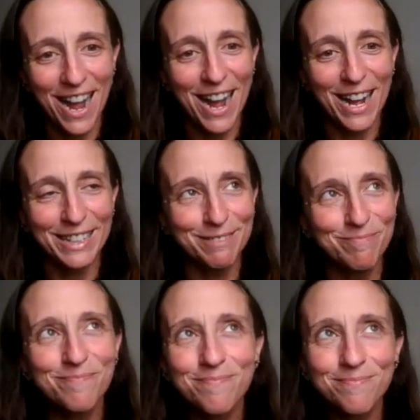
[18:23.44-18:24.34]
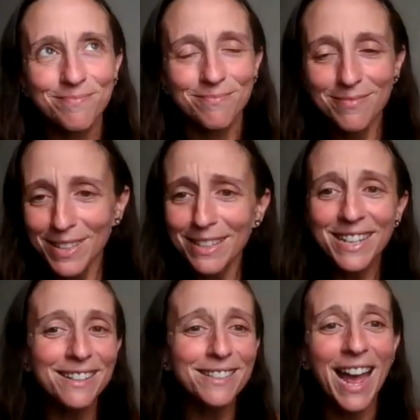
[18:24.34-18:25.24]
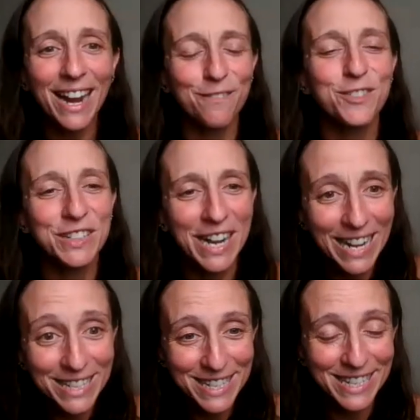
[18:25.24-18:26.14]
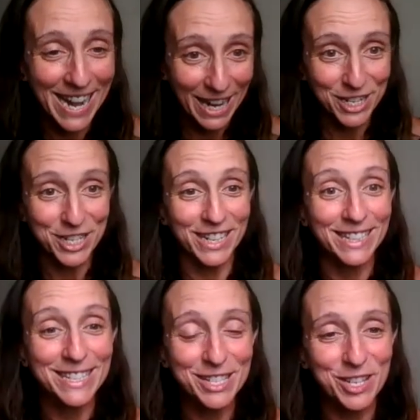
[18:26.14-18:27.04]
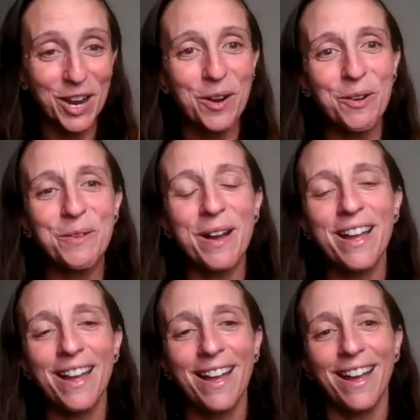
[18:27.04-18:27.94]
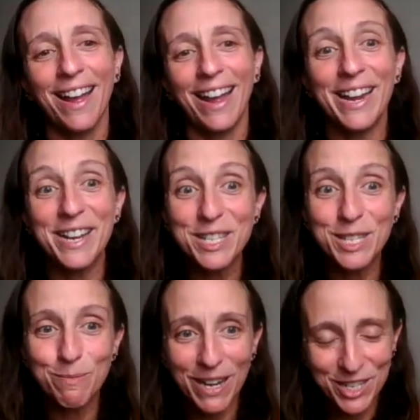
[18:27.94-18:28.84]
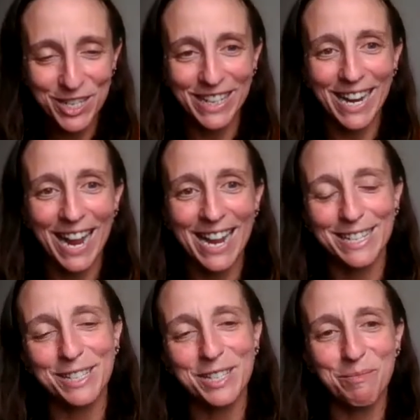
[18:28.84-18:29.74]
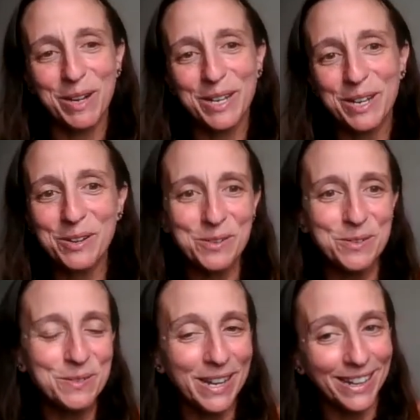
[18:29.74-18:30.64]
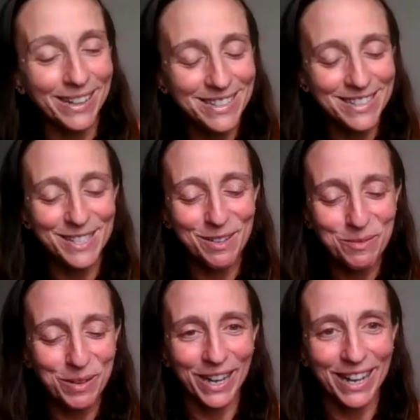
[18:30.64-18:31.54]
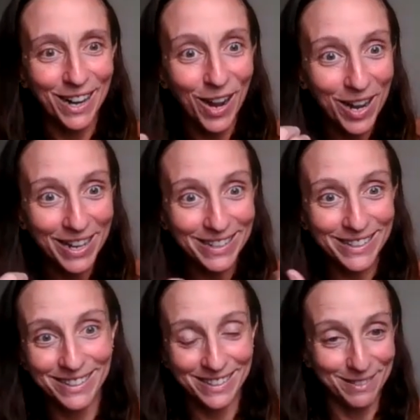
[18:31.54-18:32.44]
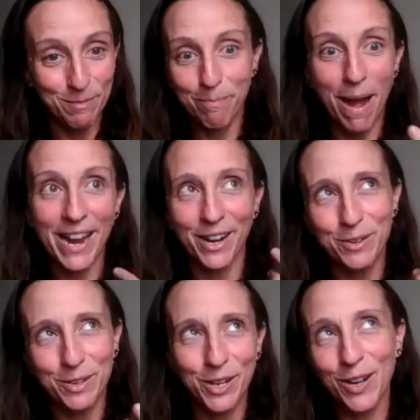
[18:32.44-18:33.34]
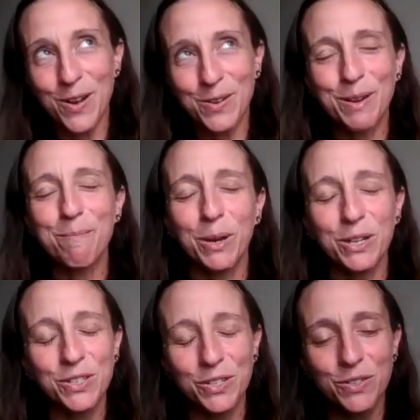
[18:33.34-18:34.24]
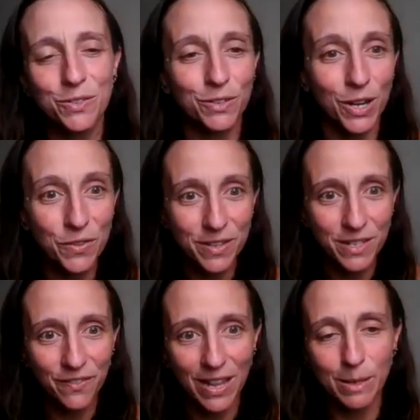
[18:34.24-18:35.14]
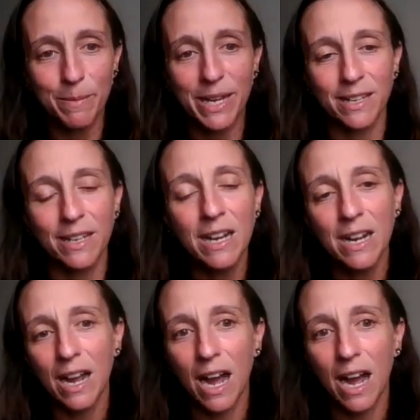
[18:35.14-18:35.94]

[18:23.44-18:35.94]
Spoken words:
uh, like lack of direct connection. So, and especially as someone who is working on her own personal growth and development,